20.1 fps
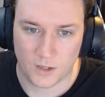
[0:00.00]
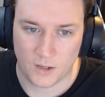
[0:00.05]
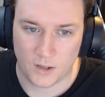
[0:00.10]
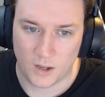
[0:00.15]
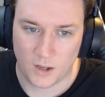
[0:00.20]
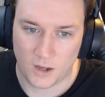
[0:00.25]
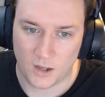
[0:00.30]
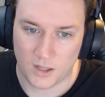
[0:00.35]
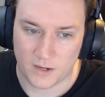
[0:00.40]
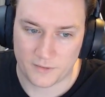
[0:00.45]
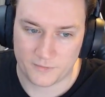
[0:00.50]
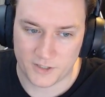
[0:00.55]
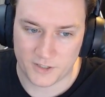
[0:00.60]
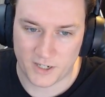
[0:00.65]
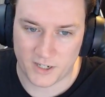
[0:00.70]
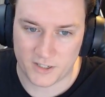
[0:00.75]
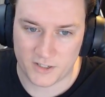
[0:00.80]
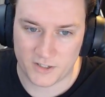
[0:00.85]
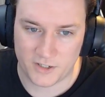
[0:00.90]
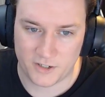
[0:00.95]
I'll have to
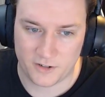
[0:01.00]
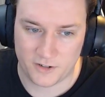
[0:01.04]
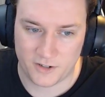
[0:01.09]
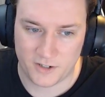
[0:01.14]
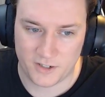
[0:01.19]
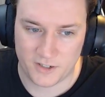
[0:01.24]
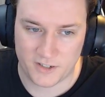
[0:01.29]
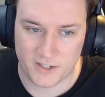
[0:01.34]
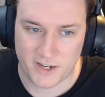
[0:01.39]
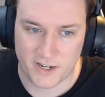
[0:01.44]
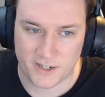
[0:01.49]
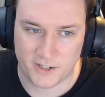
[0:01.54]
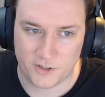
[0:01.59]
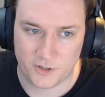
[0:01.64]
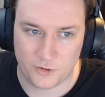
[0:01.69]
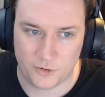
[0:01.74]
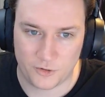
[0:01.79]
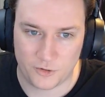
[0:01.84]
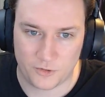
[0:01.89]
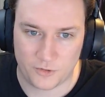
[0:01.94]
get serious now
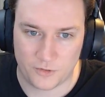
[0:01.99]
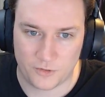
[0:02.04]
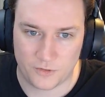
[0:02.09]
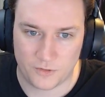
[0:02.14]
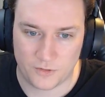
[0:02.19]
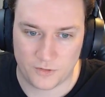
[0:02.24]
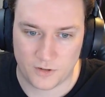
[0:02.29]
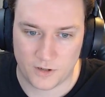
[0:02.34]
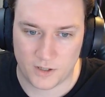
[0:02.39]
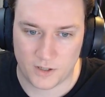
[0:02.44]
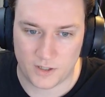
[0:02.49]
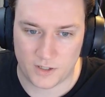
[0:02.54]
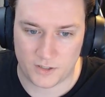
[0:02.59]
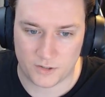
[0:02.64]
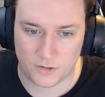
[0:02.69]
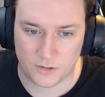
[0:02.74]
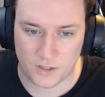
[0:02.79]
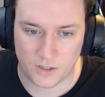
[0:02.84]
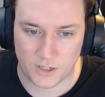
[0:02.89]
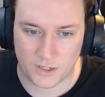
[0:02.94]
too. And he's
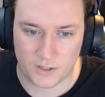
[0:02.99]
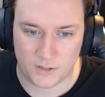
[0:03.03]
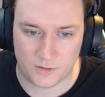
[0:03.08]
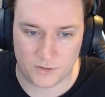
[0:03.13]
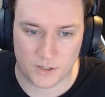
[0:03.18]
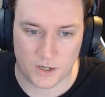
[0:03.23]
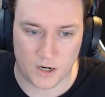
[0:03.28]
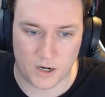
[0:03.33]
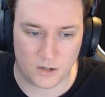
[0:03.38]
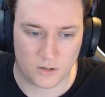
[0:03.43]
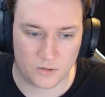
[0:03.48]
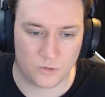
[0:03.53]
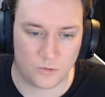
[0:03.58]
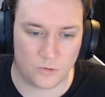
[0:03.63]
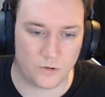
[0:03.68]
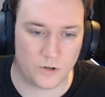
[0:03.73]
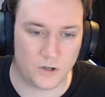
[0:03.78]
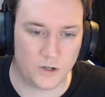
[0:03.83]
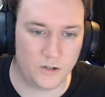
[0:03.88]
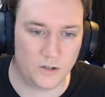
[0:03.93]
got like his dark
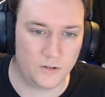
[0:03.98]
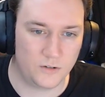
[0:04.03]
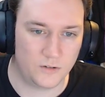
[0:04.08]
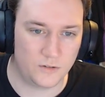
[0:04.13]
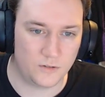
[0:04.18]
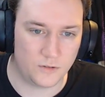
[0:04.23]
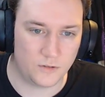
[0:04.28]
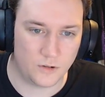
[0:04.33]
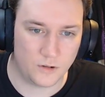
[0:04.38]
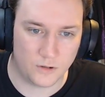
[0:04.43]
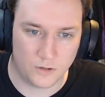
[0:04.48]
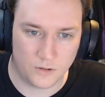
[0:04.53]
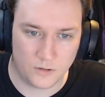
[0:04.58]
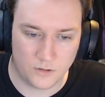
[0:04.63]
aura. Huh?